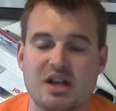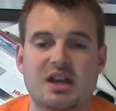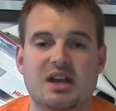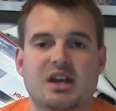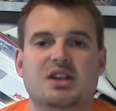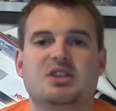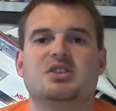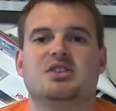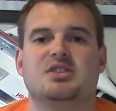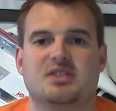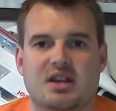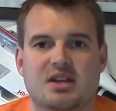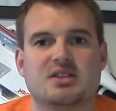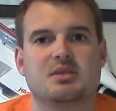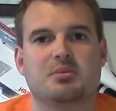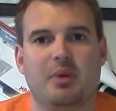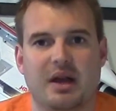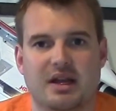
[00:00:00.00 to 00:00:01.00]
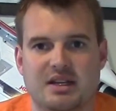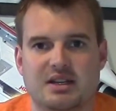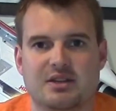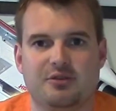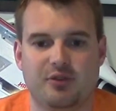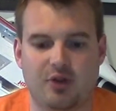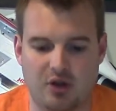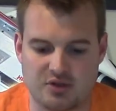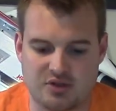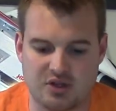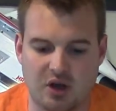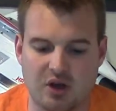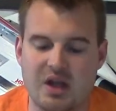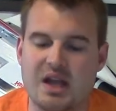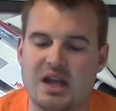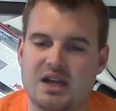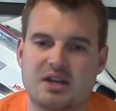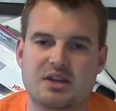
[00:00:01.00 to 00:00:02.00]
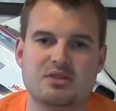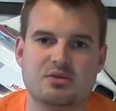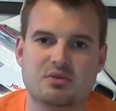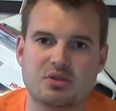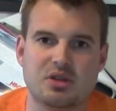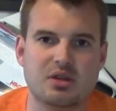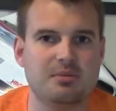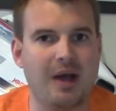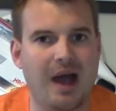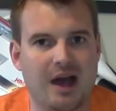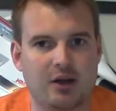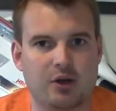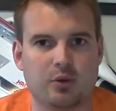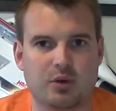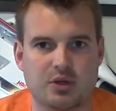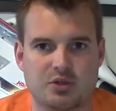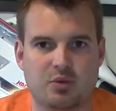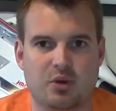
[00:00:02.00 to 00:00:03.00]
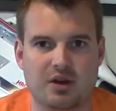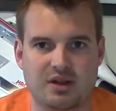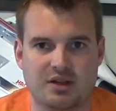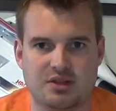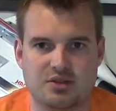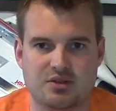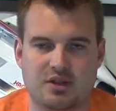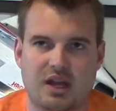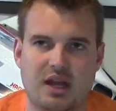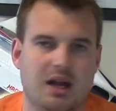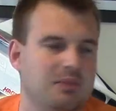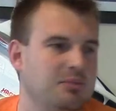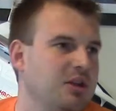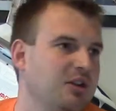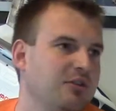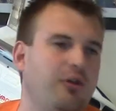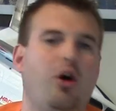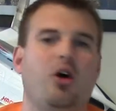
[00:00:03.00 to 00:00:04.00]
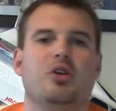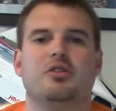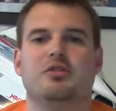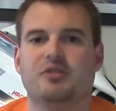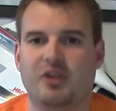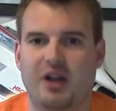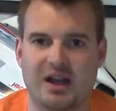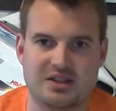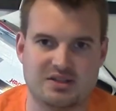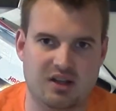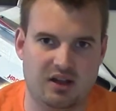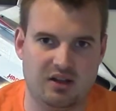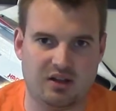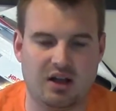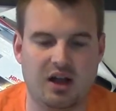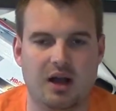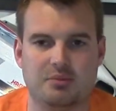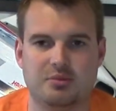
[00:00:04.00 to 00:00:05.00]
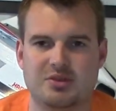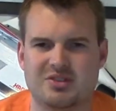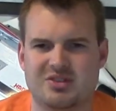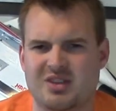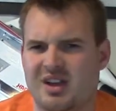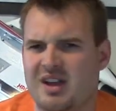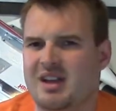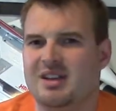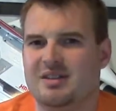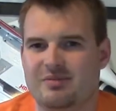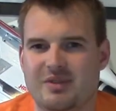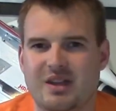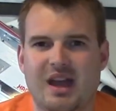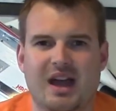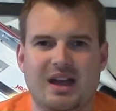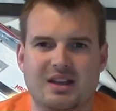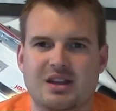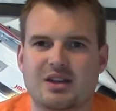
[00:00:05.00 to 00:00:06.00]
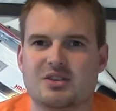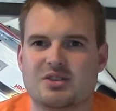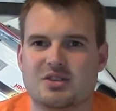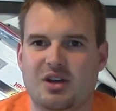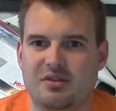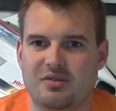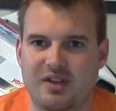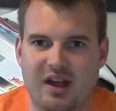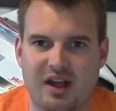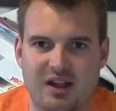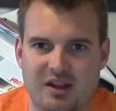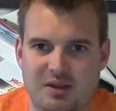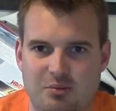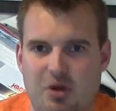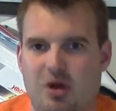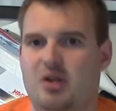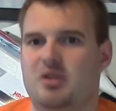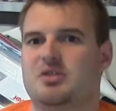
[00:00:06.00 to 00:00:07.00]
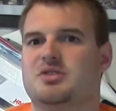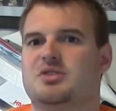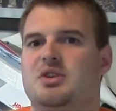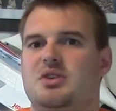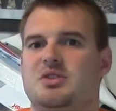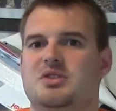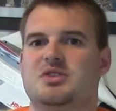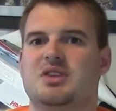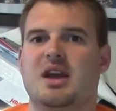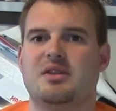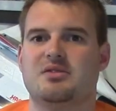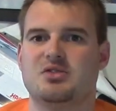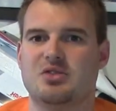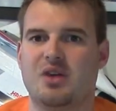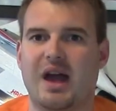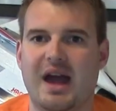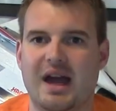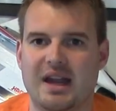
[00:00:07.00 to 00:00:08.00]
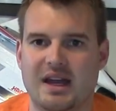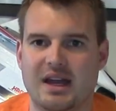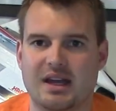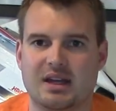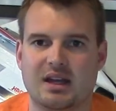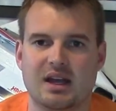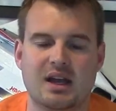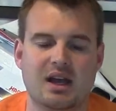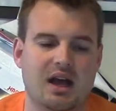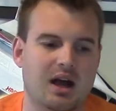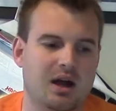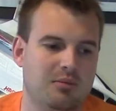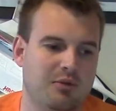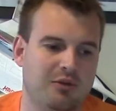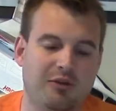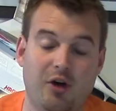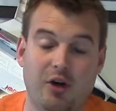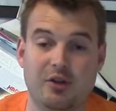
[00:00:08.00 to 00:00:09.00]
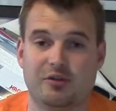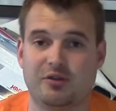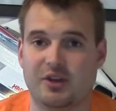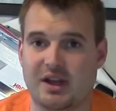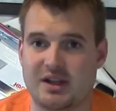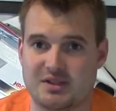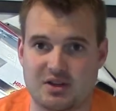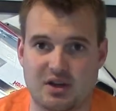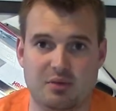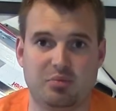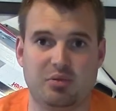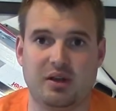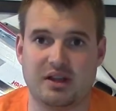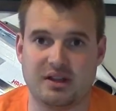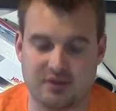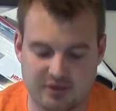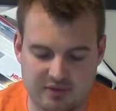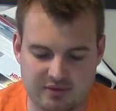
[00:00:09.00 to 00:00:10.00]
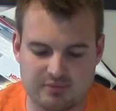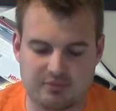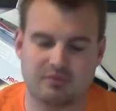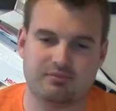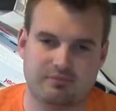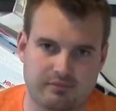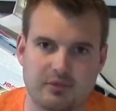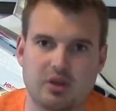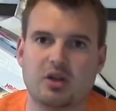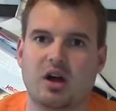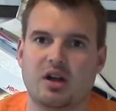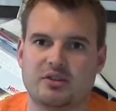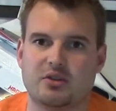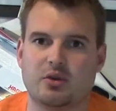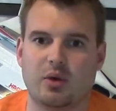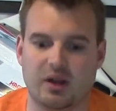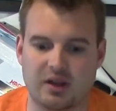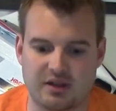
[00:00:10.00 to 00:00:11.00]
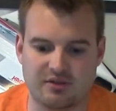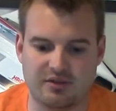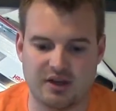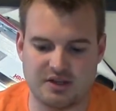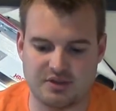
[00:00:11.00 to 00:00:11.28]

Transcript: it just does it by default. So it doesn't really matter which one of these you get. I mean, if all you fly is helicopters, yeah, get yourself the heli model so it saves you headache. If all you fly is airplanes, consequently vice